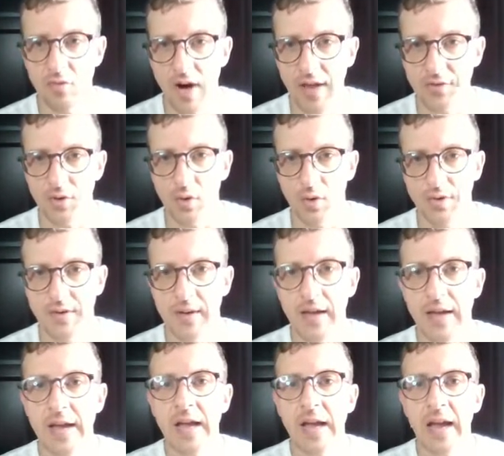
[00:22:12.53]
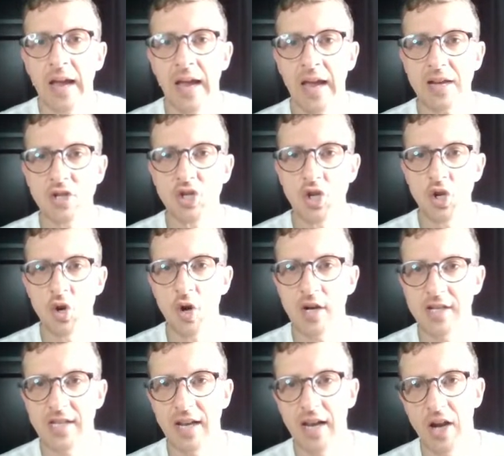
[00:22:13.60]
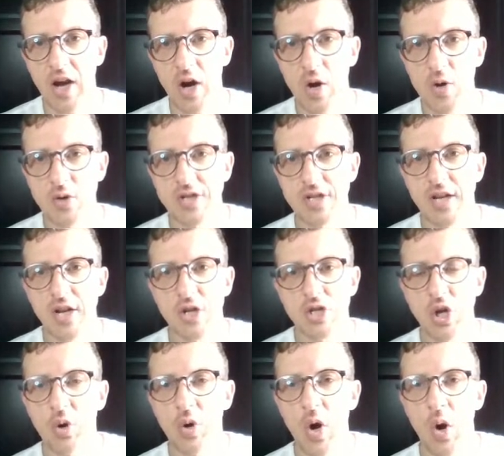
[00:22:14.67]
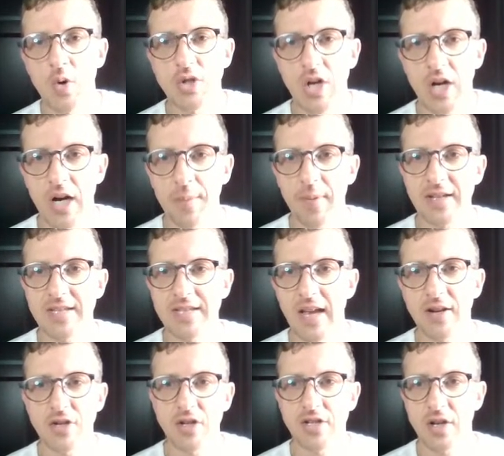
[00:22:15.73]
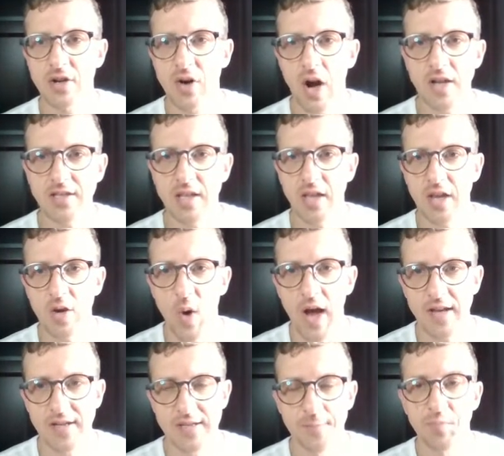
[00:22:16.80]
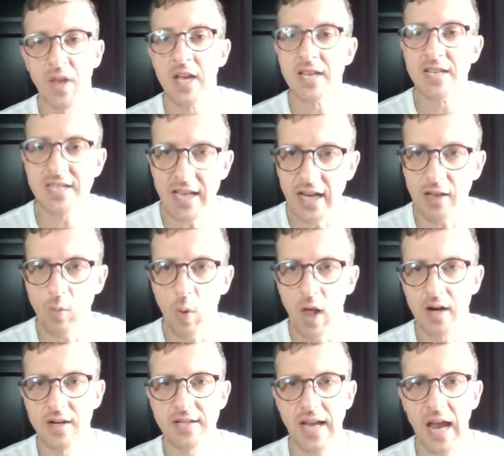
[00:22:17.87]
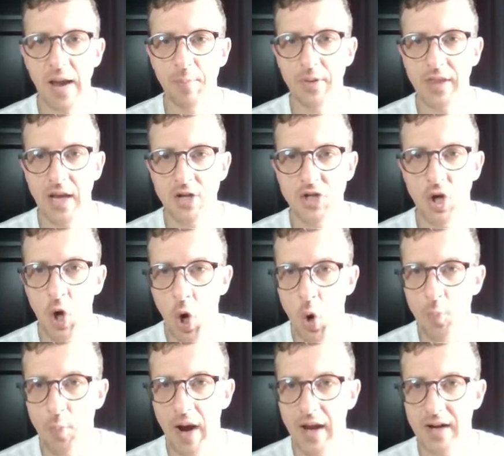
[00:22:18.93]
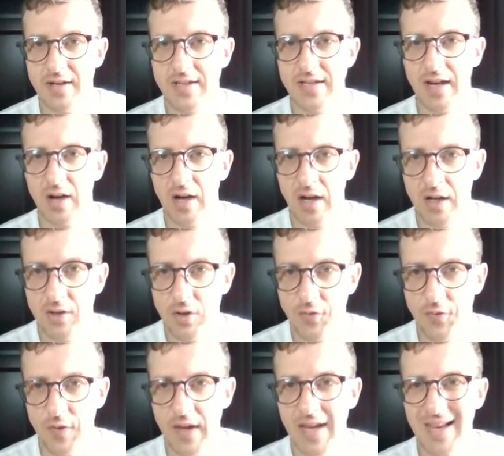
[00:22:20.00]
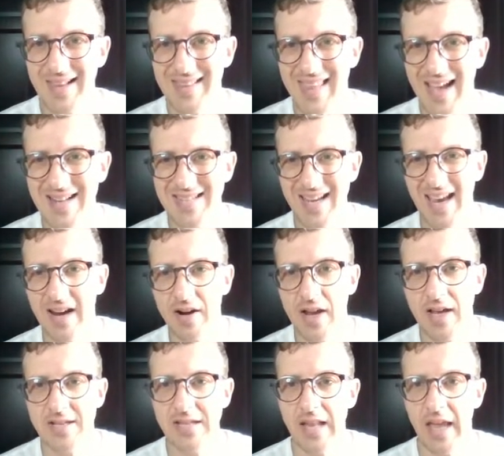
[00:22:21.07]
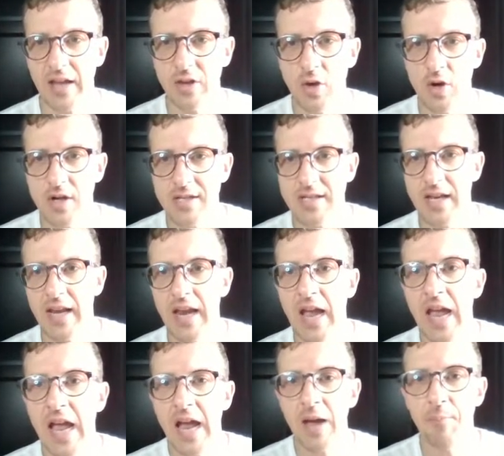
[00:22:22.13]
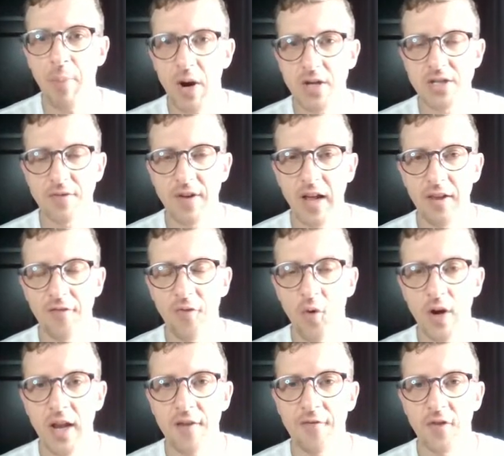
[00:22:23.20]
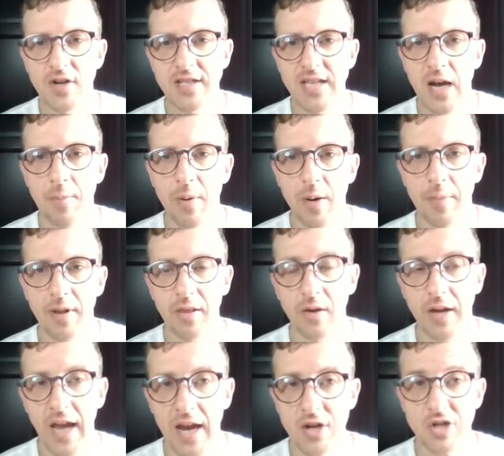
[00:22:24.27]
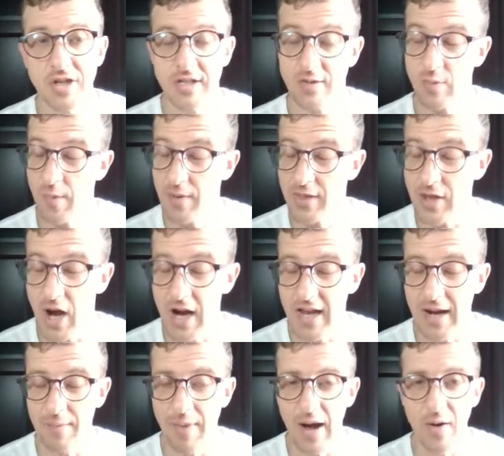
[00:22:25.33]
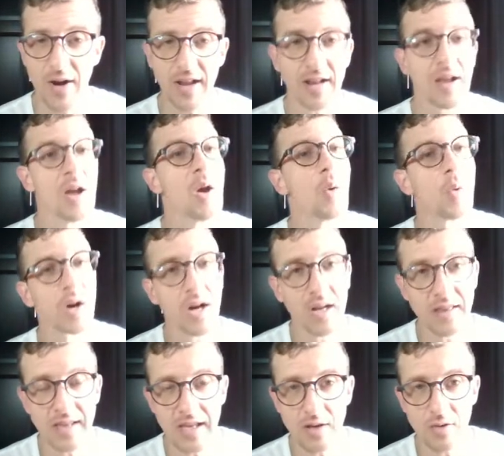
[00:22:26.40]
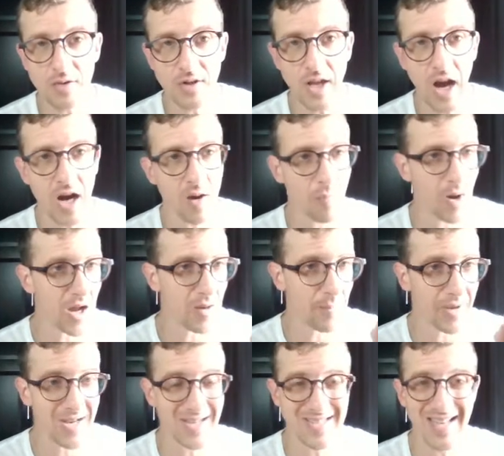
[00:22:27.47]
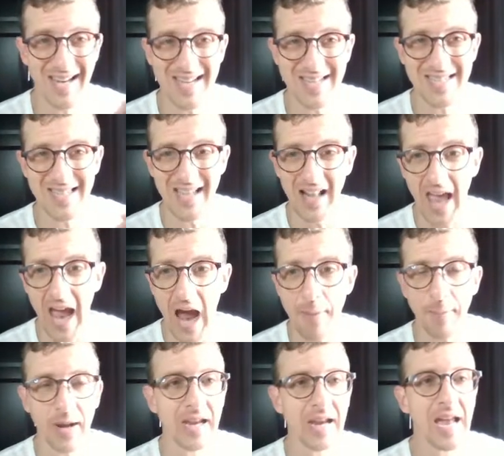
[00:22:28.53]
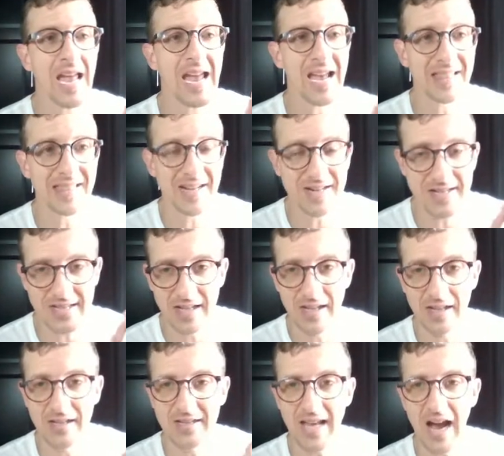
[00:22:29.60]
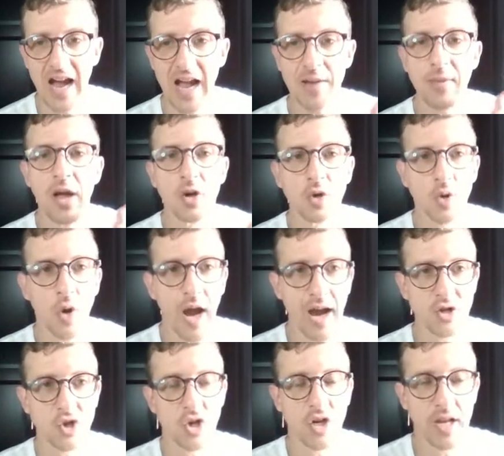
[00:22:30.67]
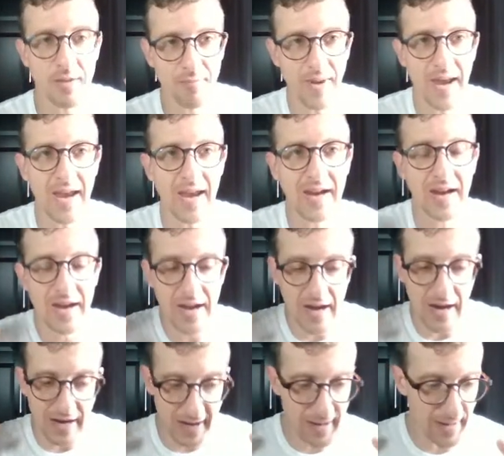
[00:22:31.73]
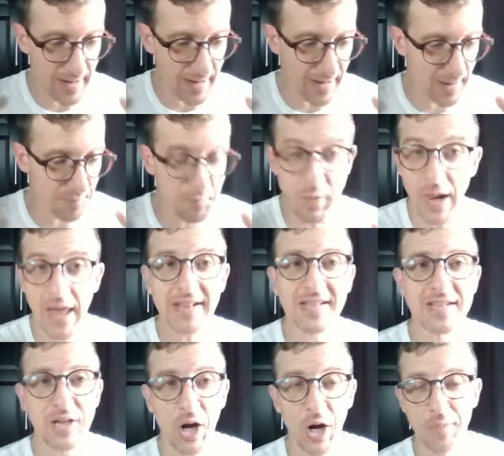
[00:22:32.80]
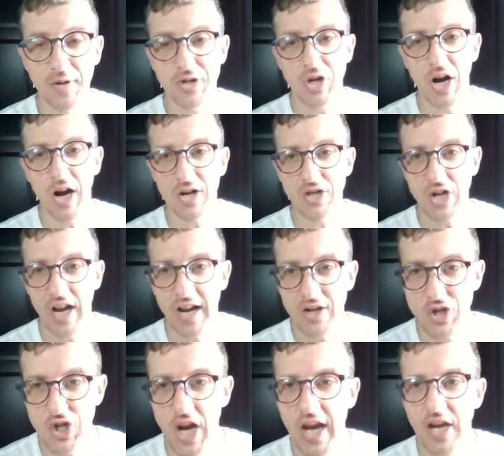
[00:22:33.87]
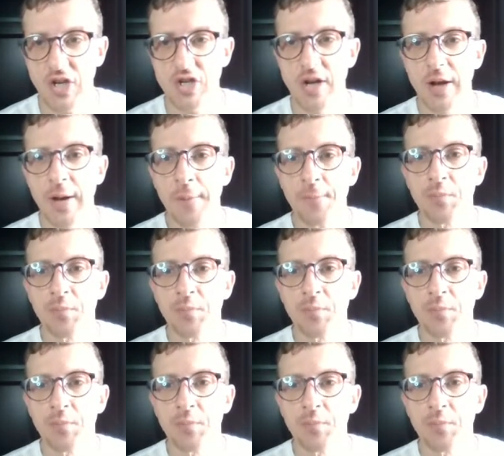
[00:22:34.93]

rentals. As New York City goes, so goes urban centers across the U.S. City dwellers and potential home buyers to flee dense areas like New York City and parts of California for suburban locations. We've been talking about it. We're continuing to talk about it because it is still happening and there's still time to actually play this arbitrage and change.